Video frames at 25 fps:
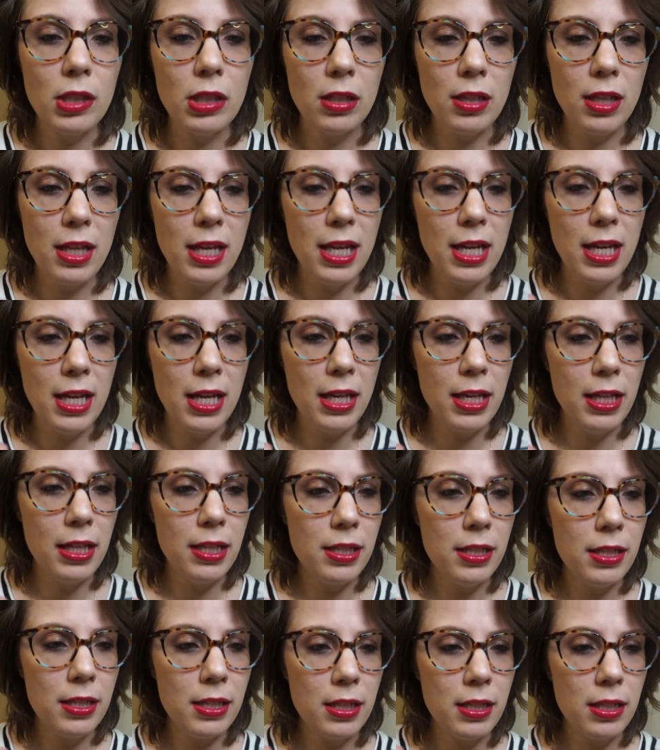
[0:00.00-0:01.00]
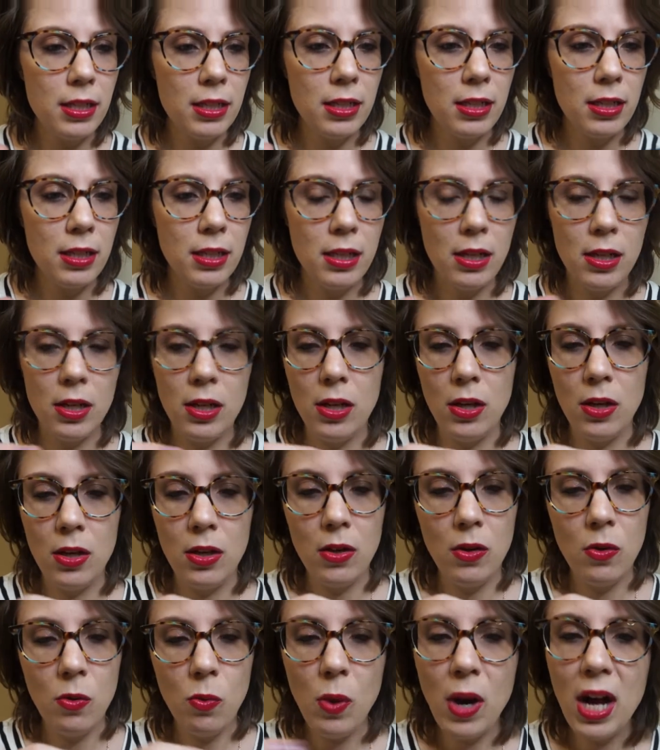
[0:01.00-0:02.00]
And
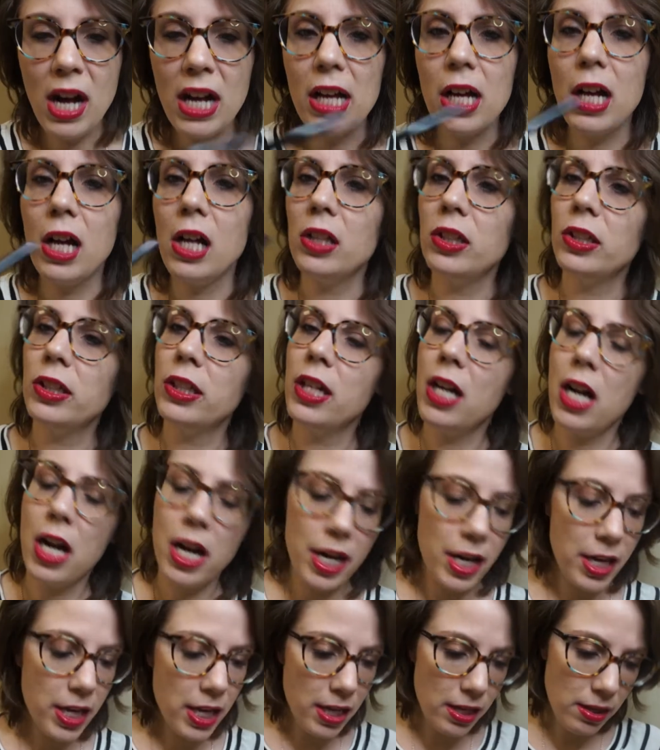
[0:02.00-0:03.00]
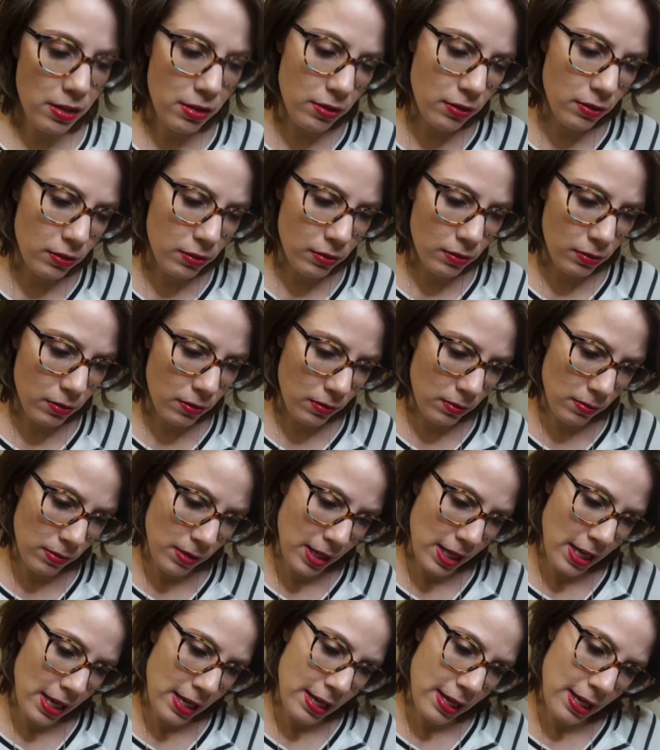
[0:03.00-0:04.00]
what color are you?
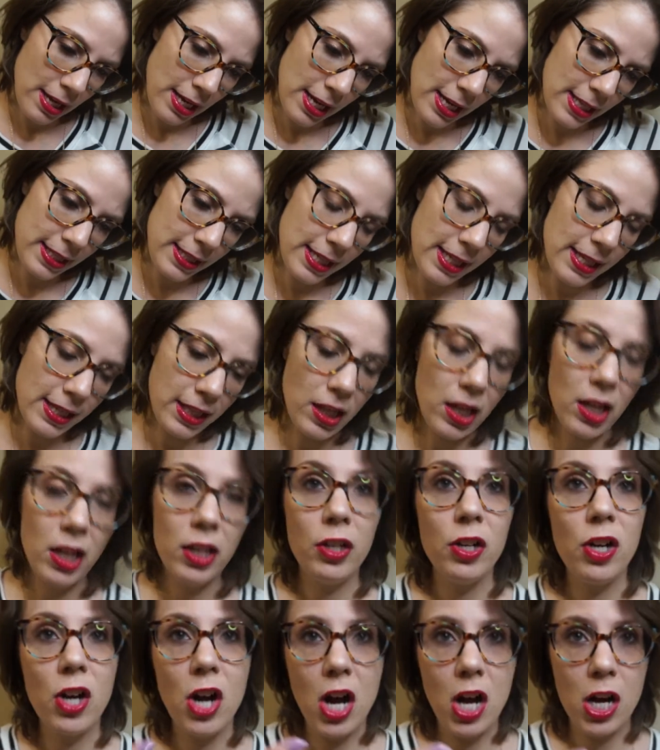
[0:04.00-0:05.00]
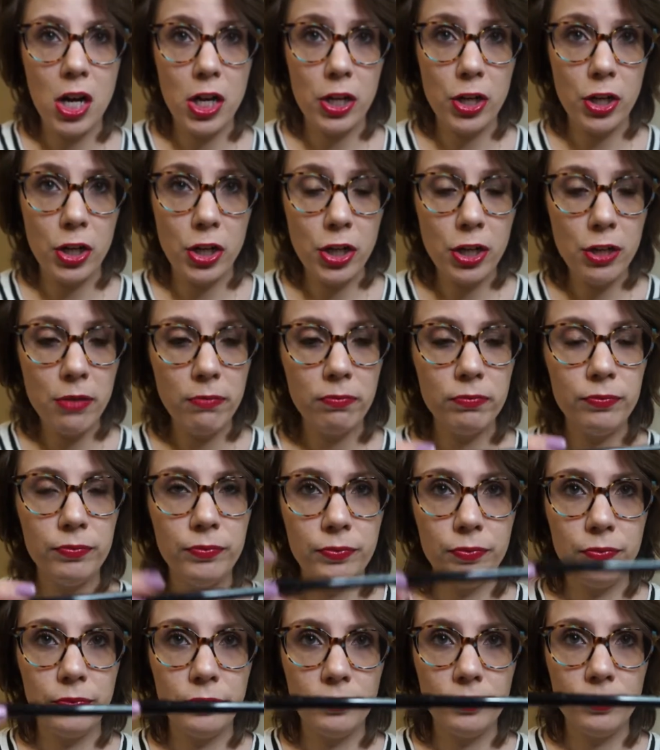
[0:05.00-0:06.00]
It's in the color Honor.
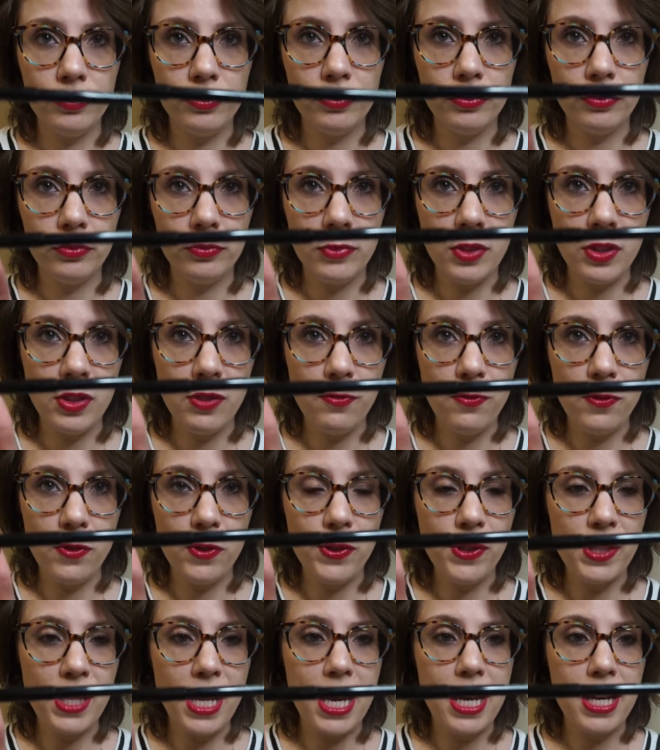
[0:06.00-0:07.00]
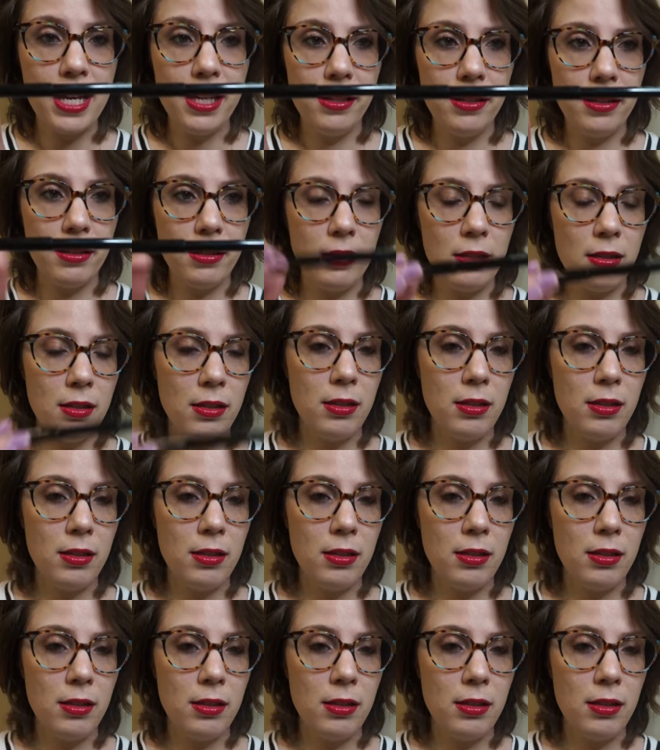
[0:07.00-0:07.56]
It's a full size.